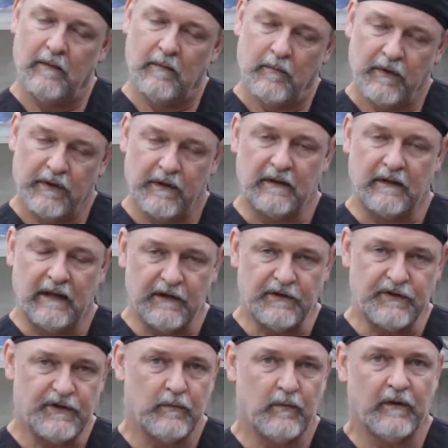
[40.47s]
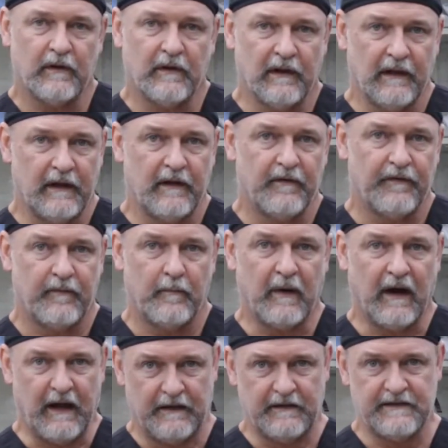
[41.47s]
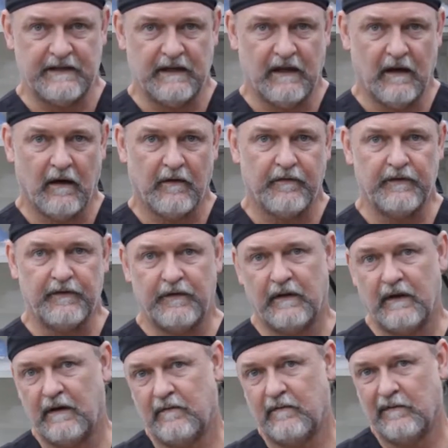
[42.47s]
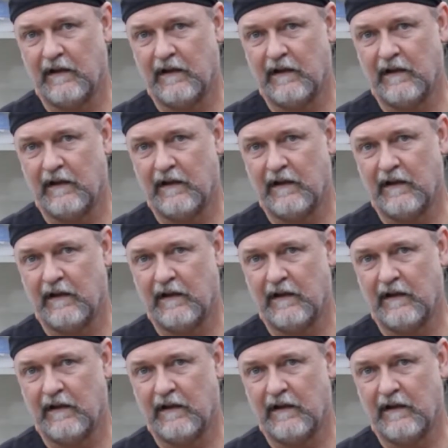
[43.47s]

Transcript: but the issue with a lift by itself is that